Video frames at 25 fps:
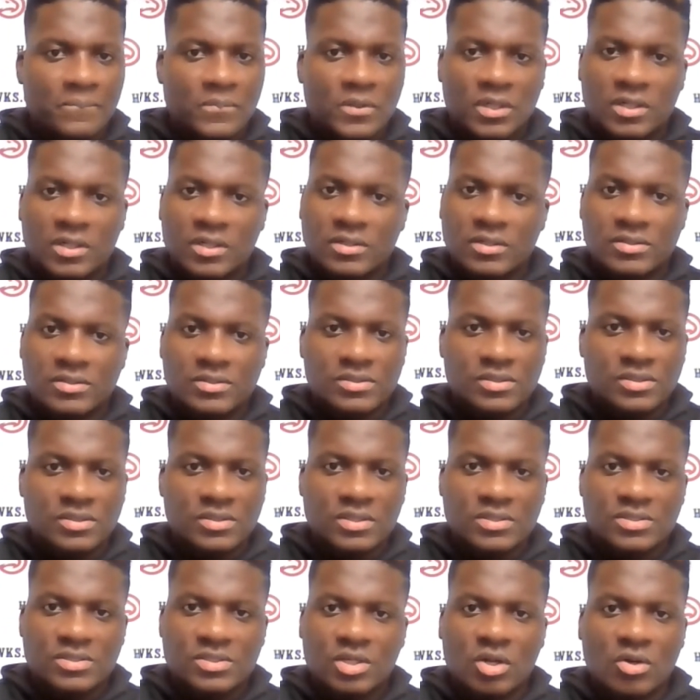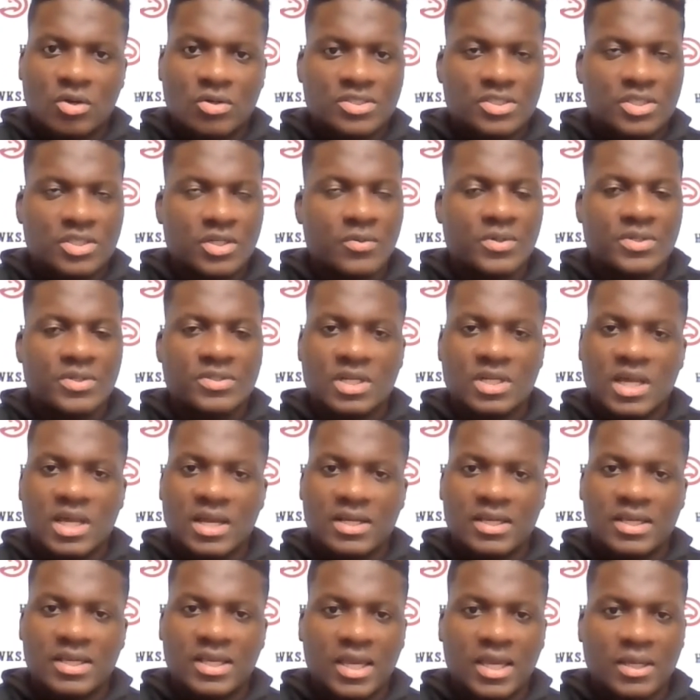It's a long series, a
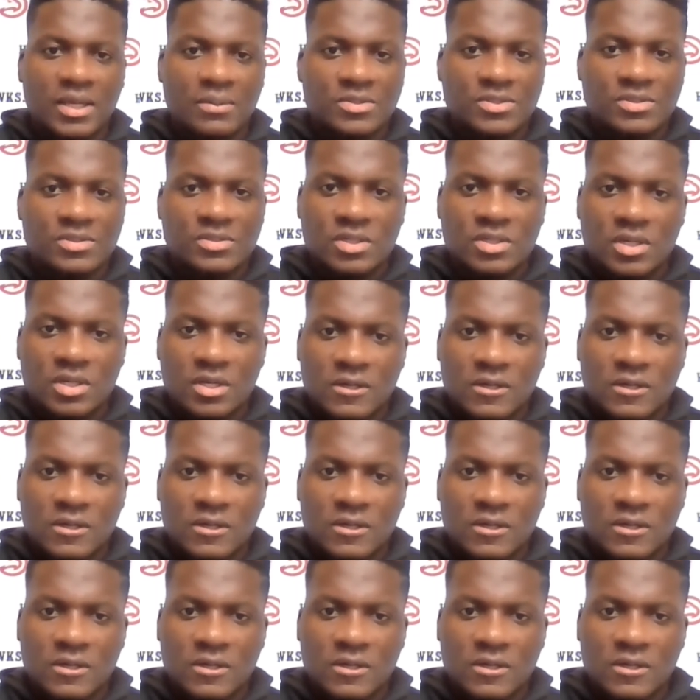lot of games.